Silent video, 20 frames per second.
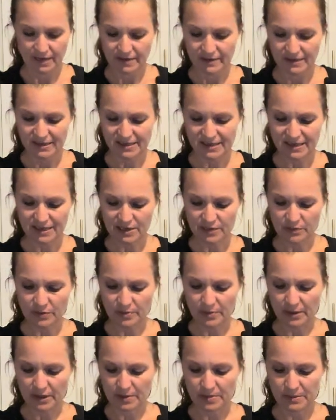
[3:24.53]
These kind of
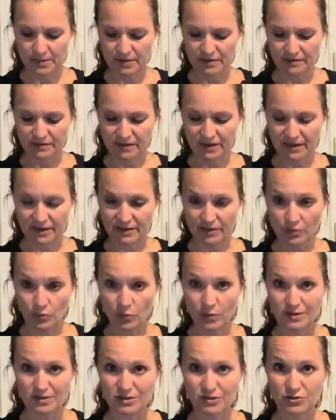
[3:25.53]
remind me of like the
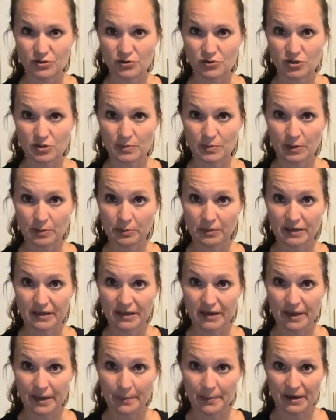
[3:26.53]
ones you used to be able to
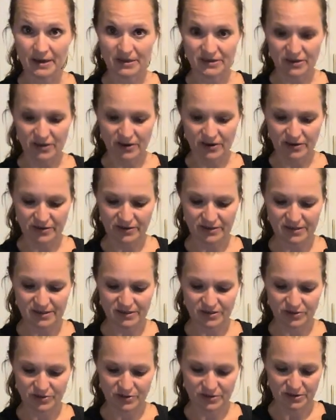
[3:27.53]
get at McDonald's.
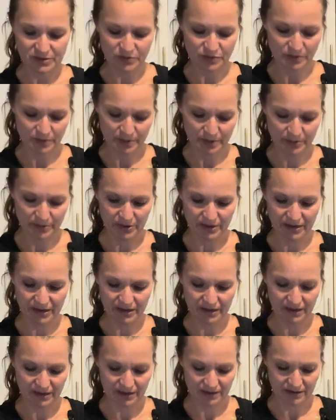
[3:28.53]
Do you guys remember
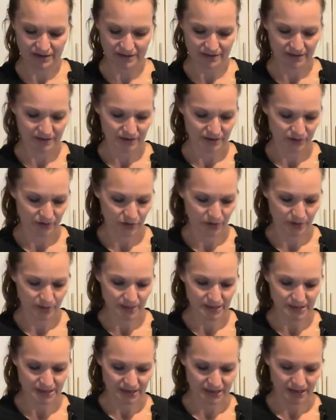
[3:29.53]
that? Or am
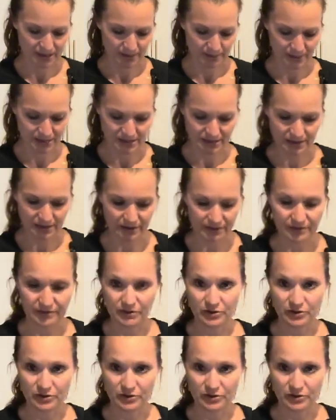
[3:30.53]
I dating myself?